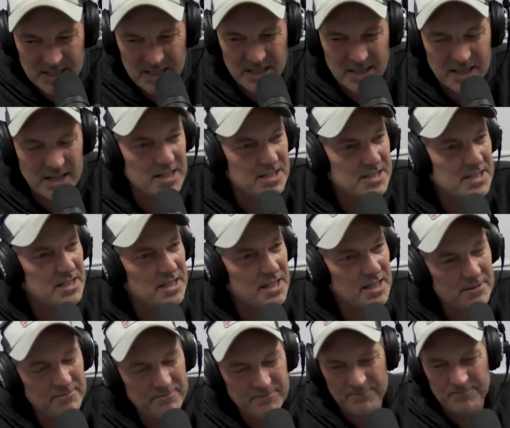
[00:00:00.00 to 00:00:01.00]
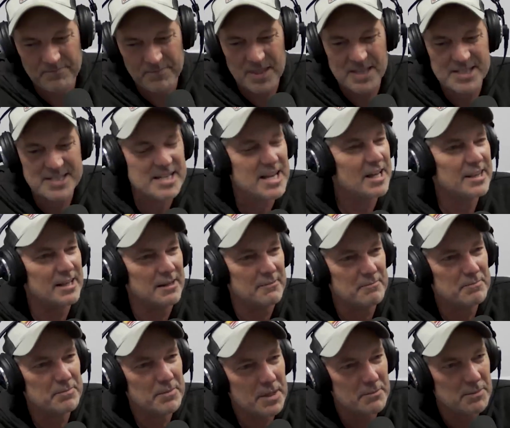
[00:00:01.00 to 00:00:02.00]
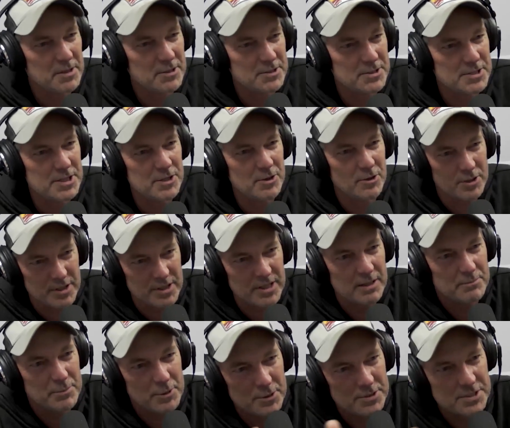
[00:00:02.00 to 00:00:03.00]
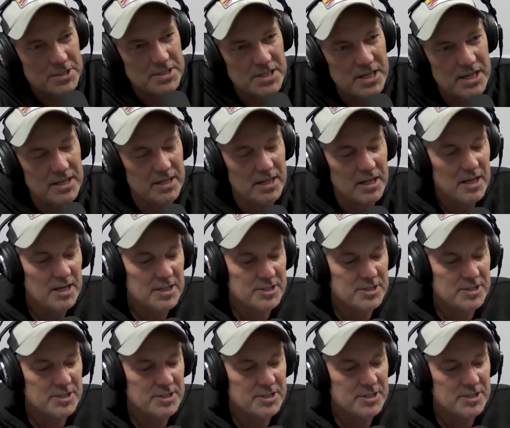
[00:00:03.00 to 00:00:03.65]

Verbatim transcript: to that is that there's nothing because you're not in that person's head.